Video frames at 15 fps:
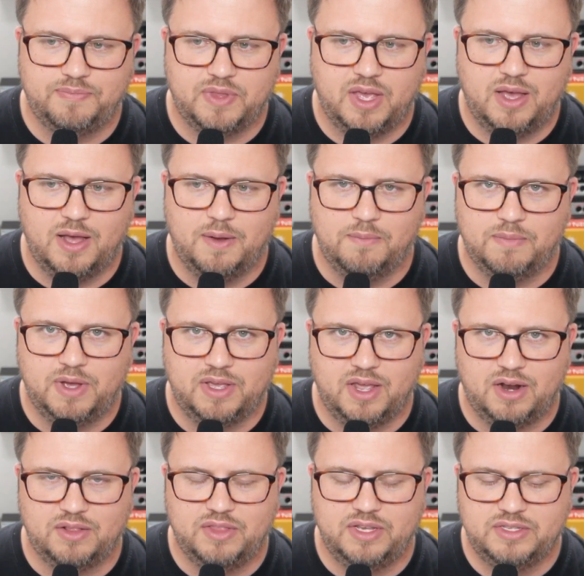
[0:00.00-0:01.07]
Um, again,
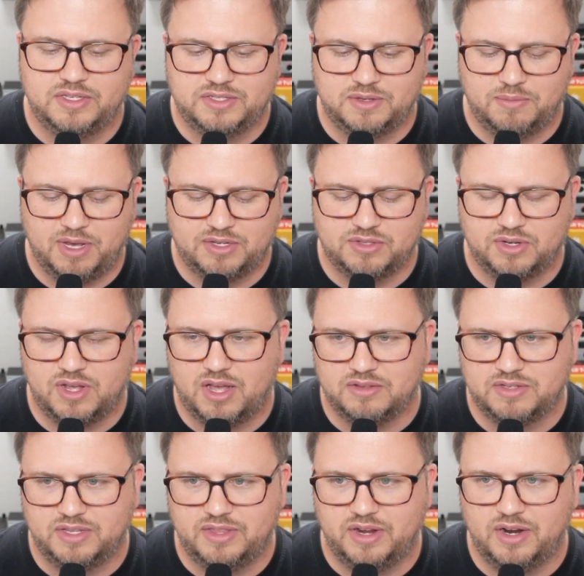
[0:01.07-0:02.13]
I'll link to some extra
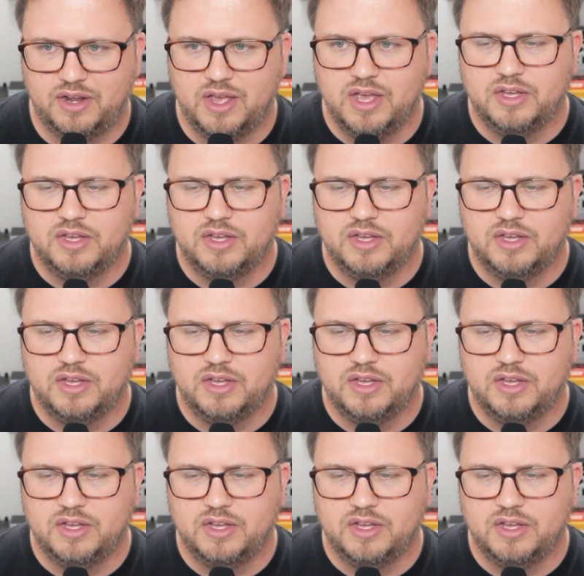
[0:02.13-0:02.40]
content there.